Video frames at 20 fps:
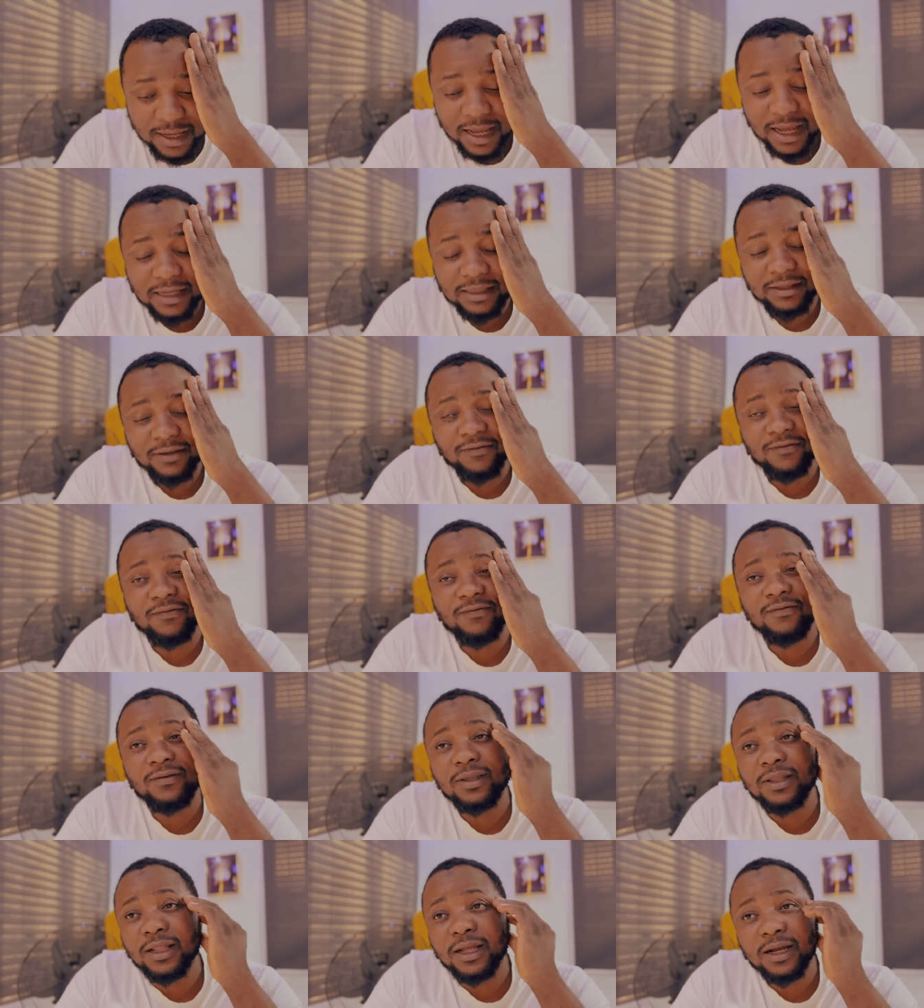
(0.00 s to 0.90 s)
I dey
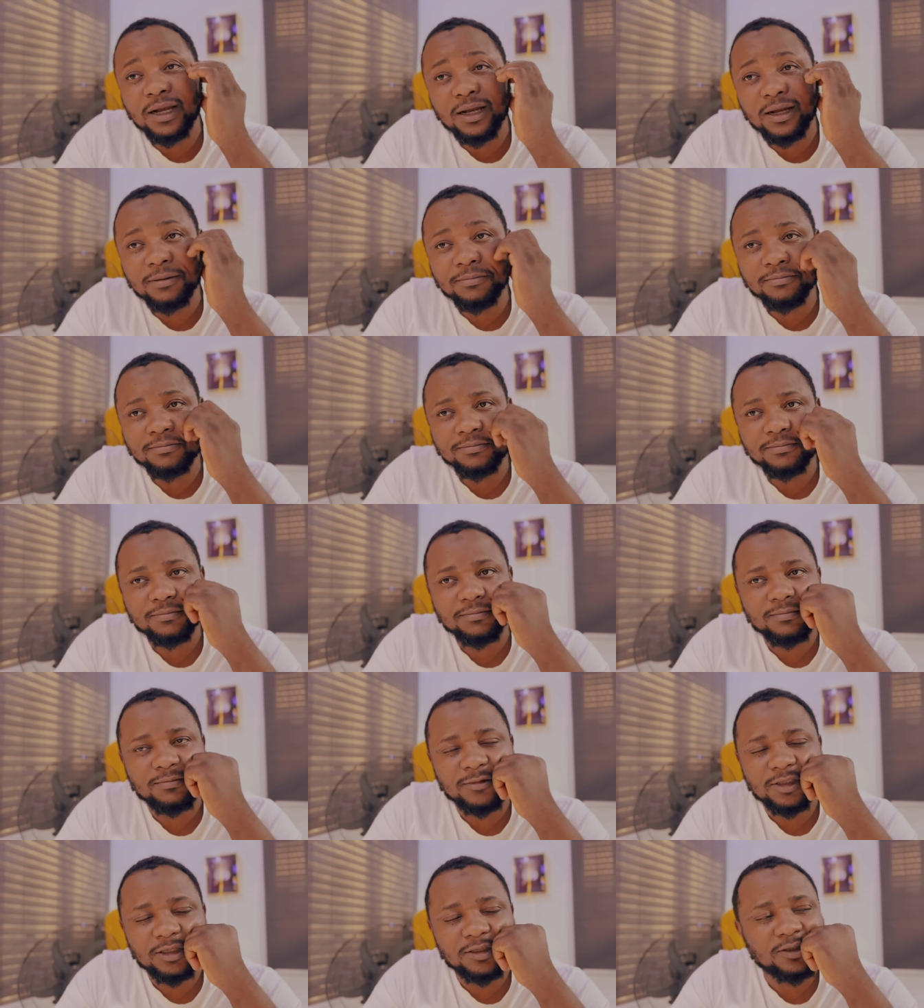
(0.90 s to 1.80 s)
feel am.
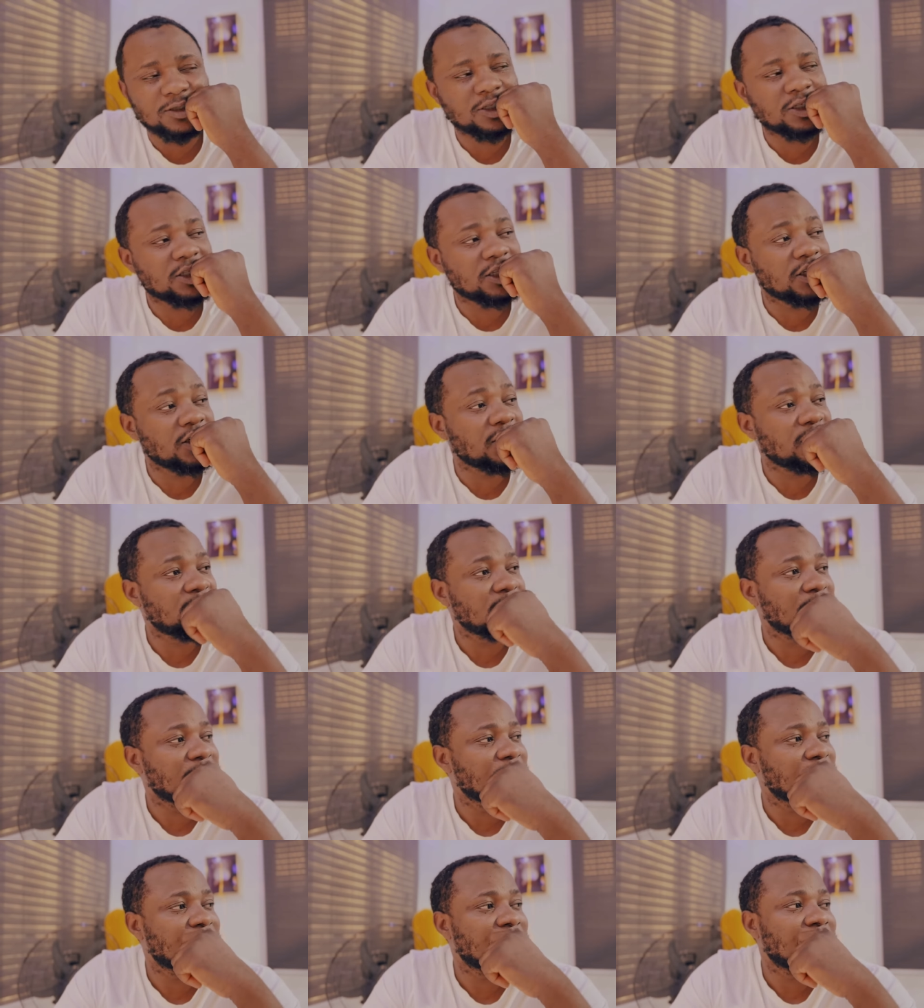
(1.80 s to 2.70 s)
See,
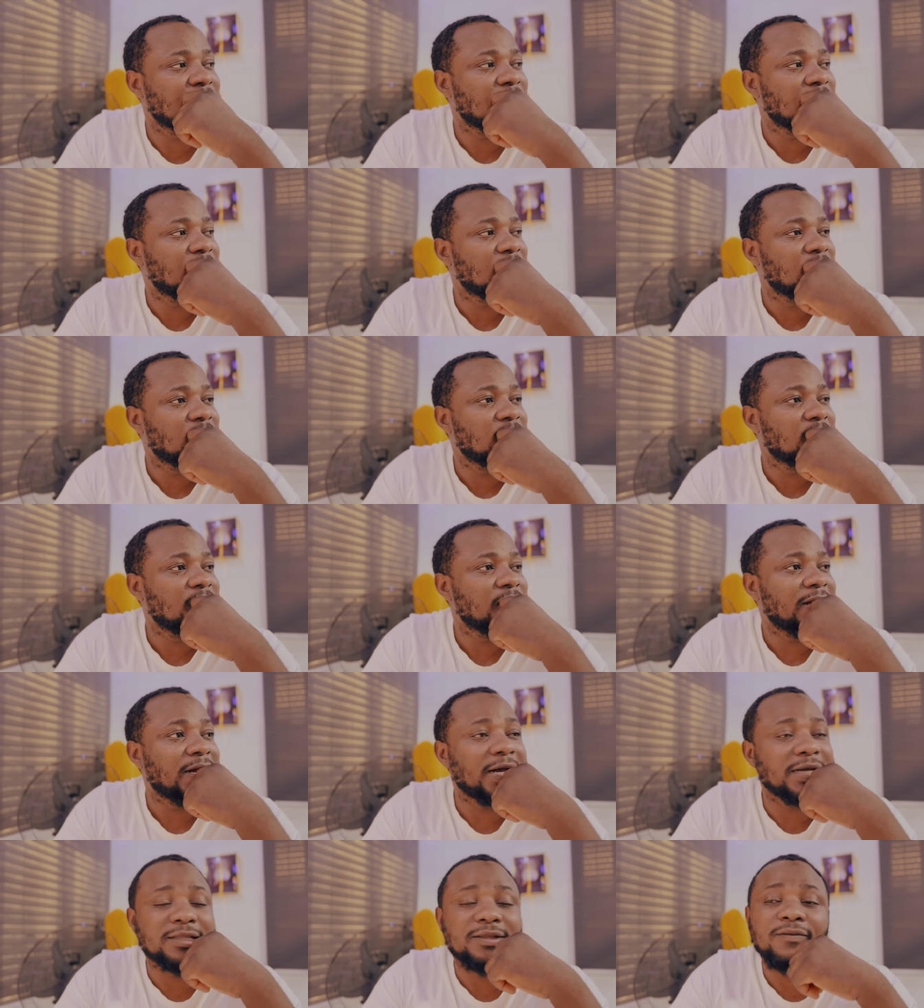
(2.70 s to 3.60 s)

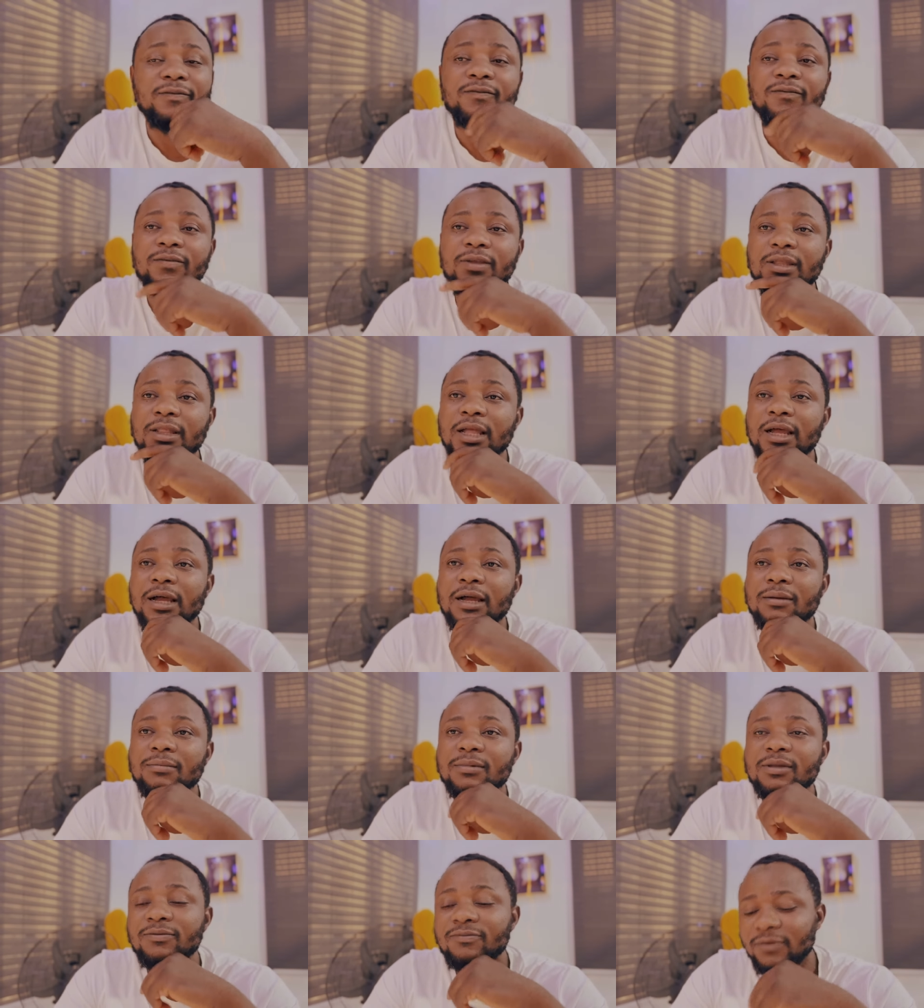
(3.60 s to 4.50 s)
I dey feel
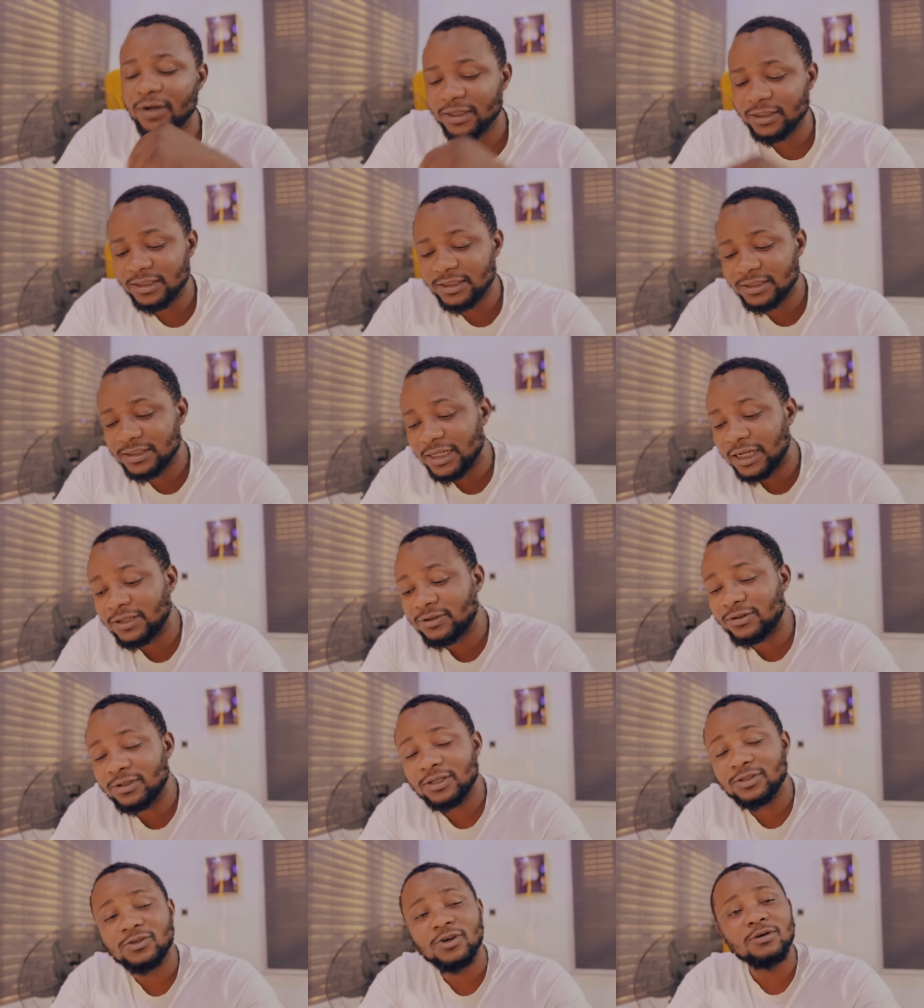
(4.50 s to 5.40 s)
am. If I start
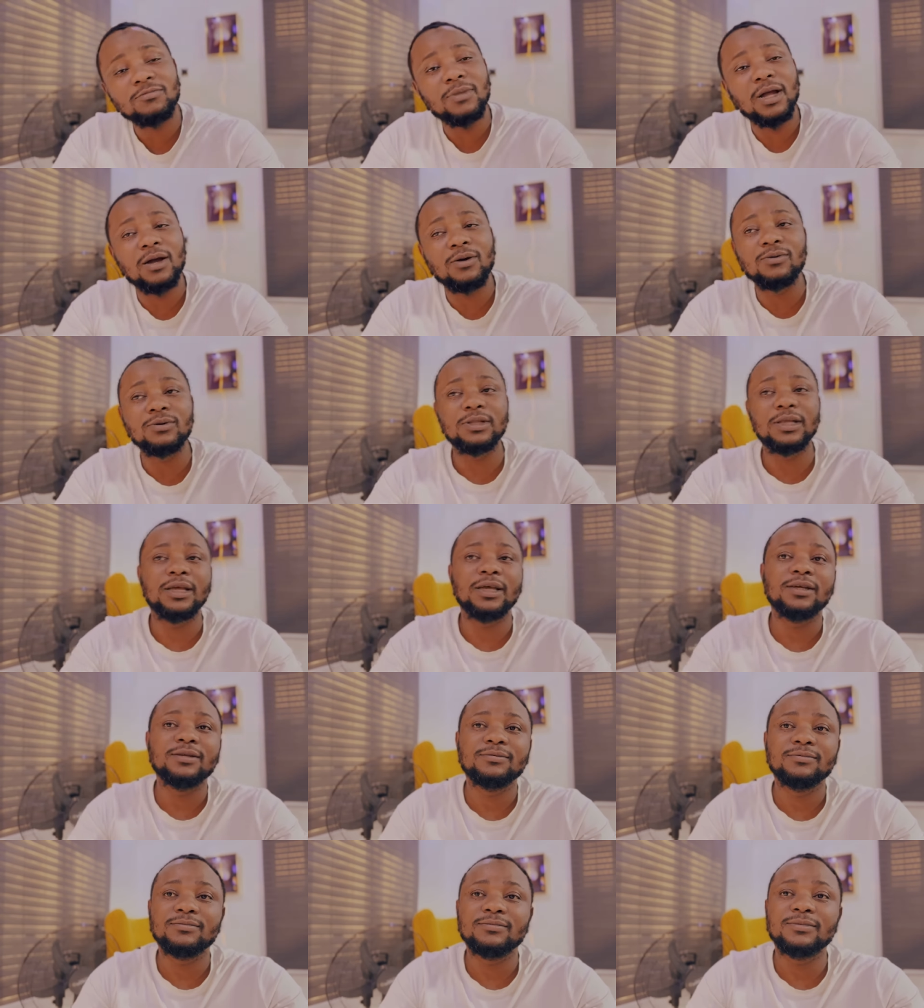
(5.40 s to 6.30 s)
to dey talk my own,
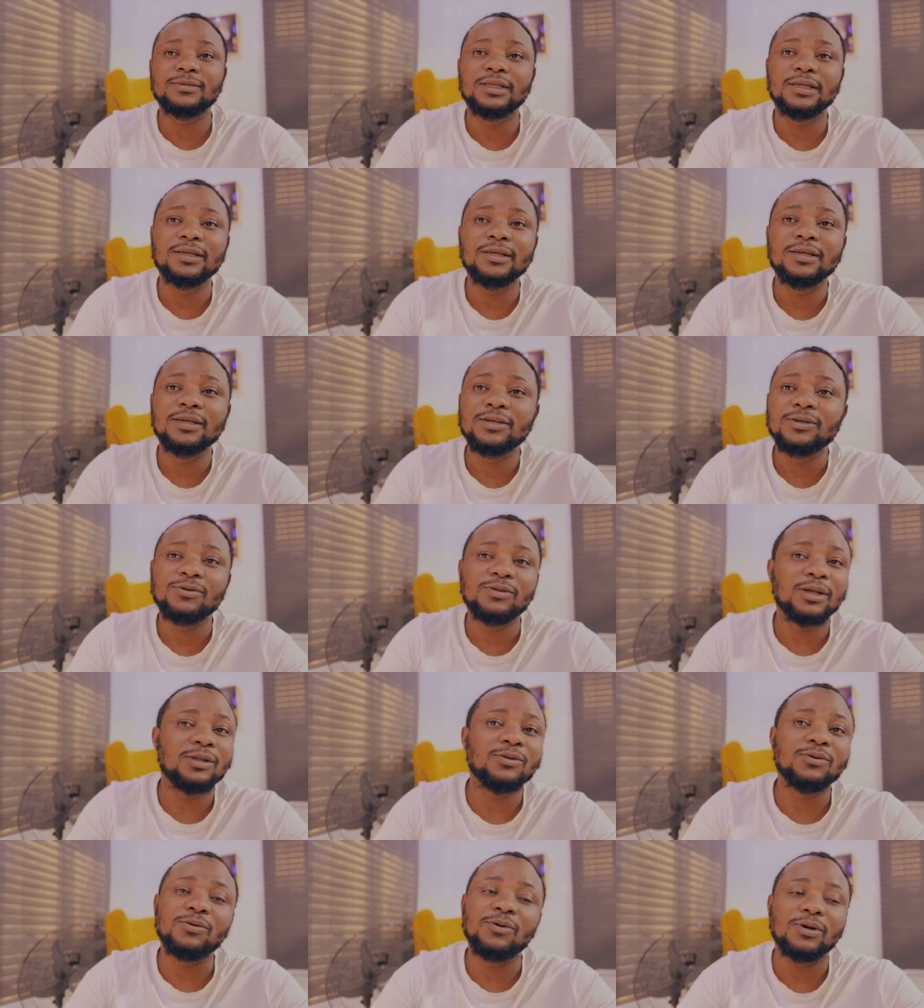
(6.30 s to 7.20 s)
eh,
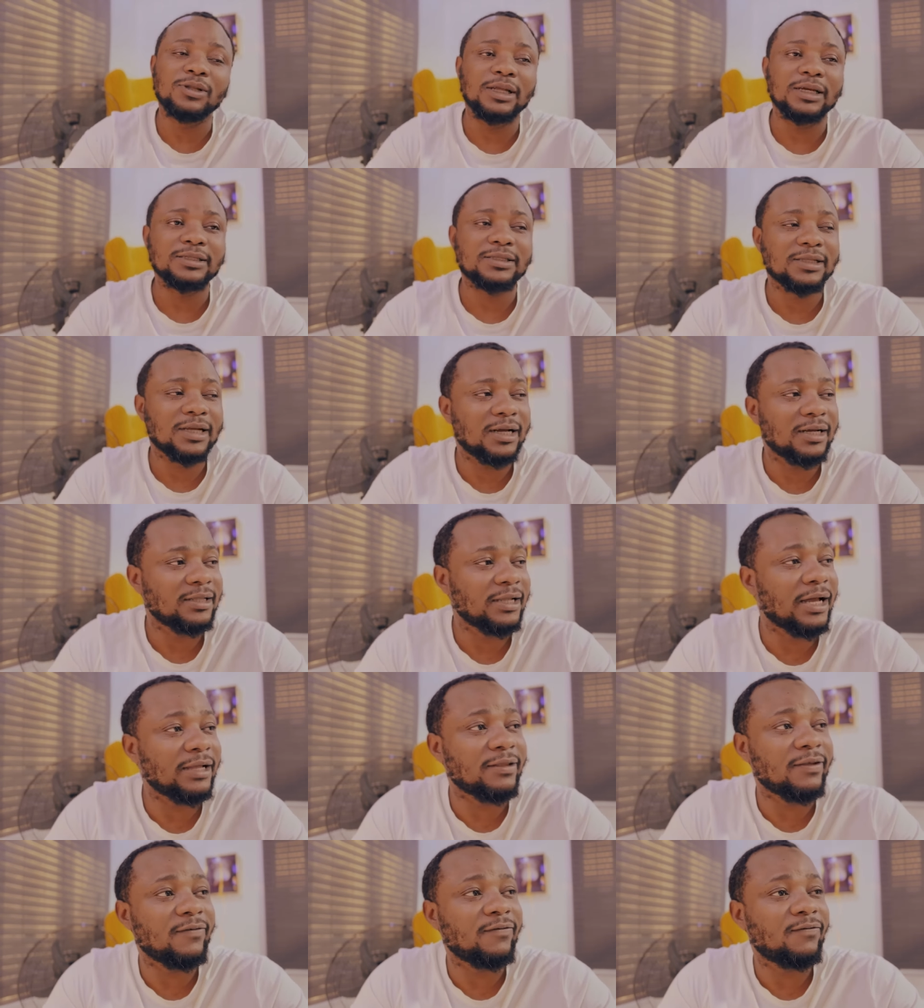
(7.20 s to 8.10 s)
I no go understand.
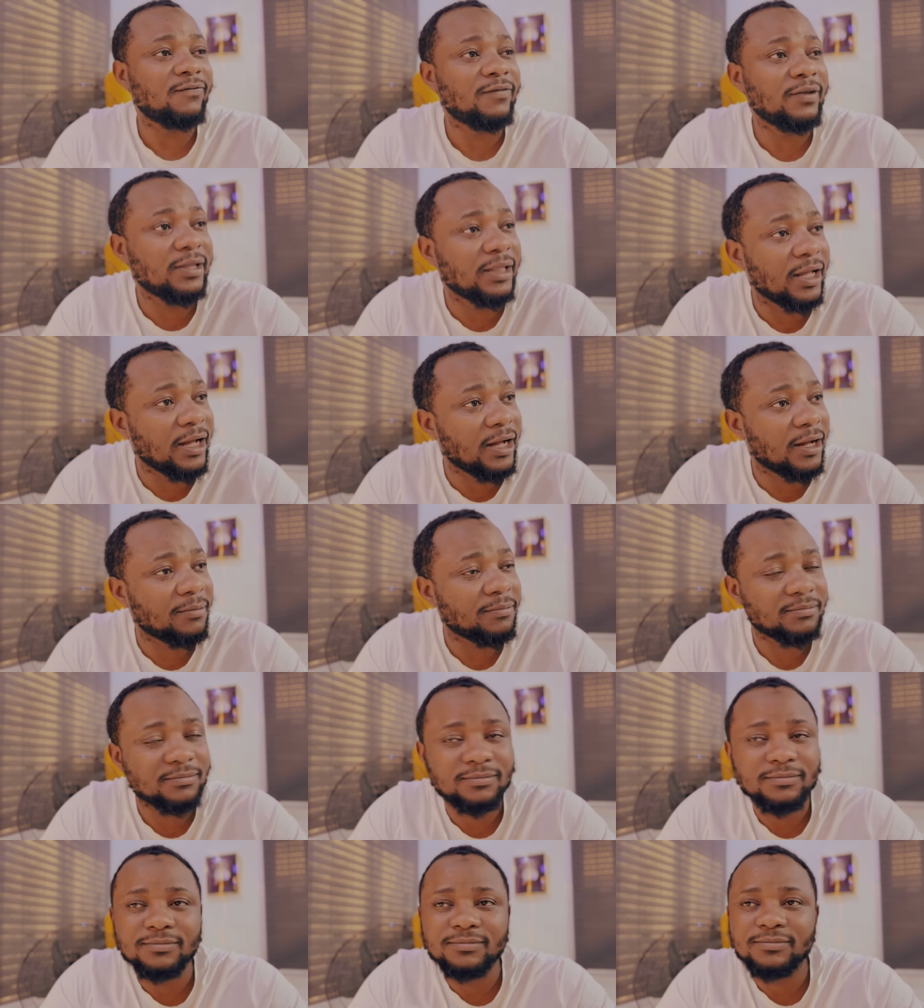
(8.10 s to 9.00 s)
I dey feel am.